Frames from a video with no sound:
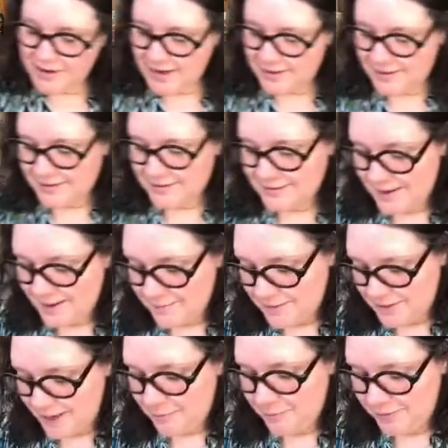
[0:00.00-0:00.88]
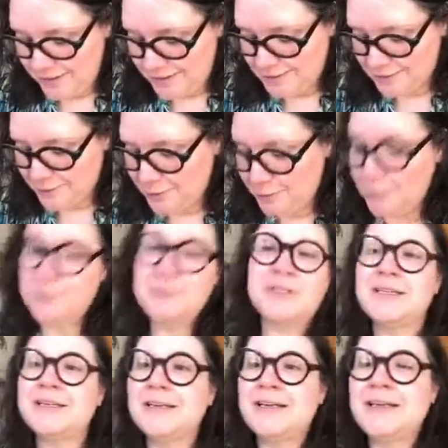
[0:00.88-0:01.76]
at the same time with his
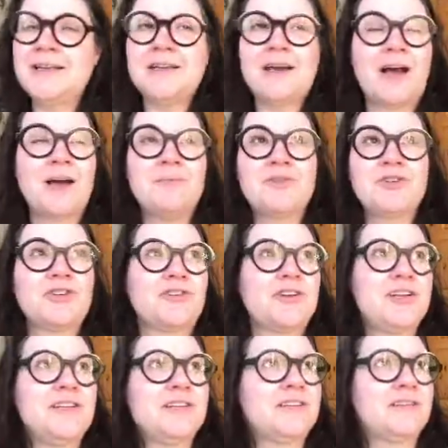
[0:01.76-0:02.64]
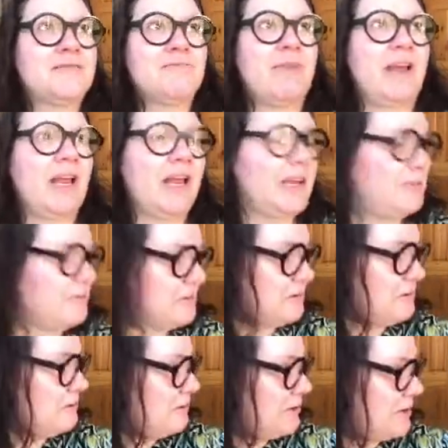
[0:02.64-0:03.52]
looms, and I'm sure he's made,
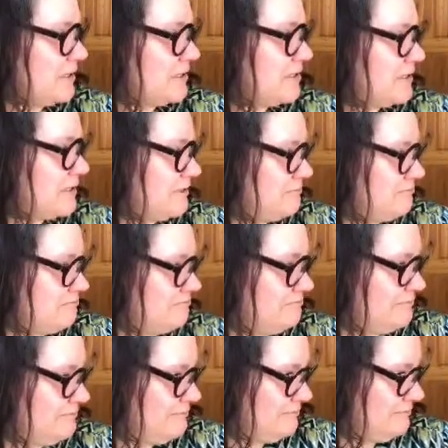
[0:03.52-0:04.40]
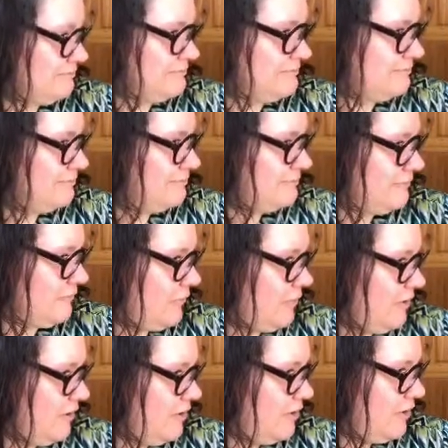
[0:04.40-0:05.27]
oh goodness,
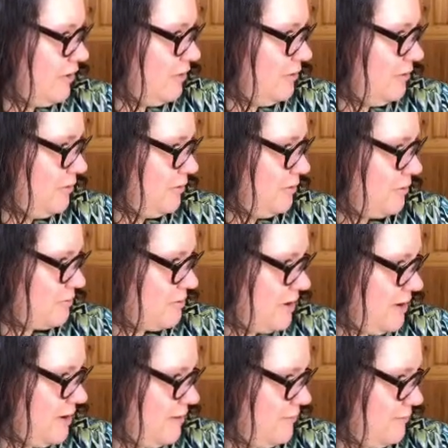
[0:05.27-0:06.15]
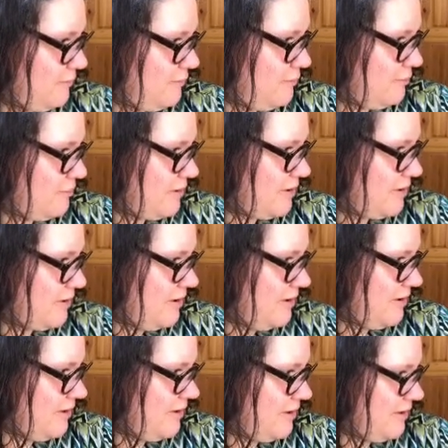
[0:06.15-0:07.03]
1, 2, 3, 4,
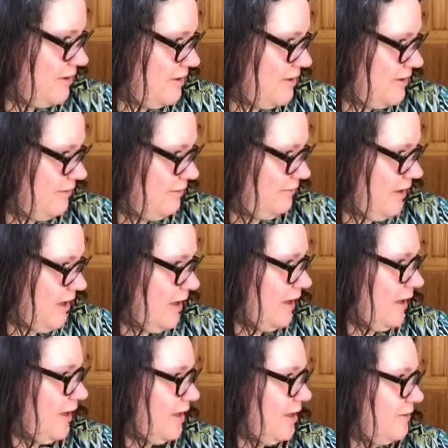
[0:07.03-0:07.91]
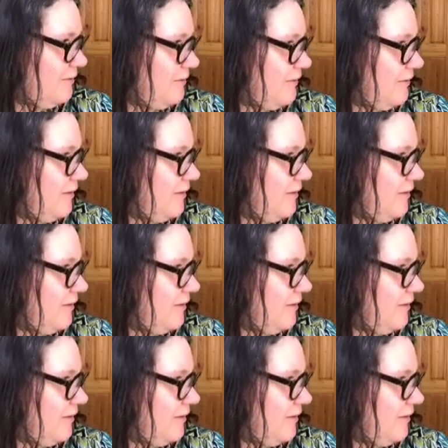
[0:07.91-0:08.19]
5,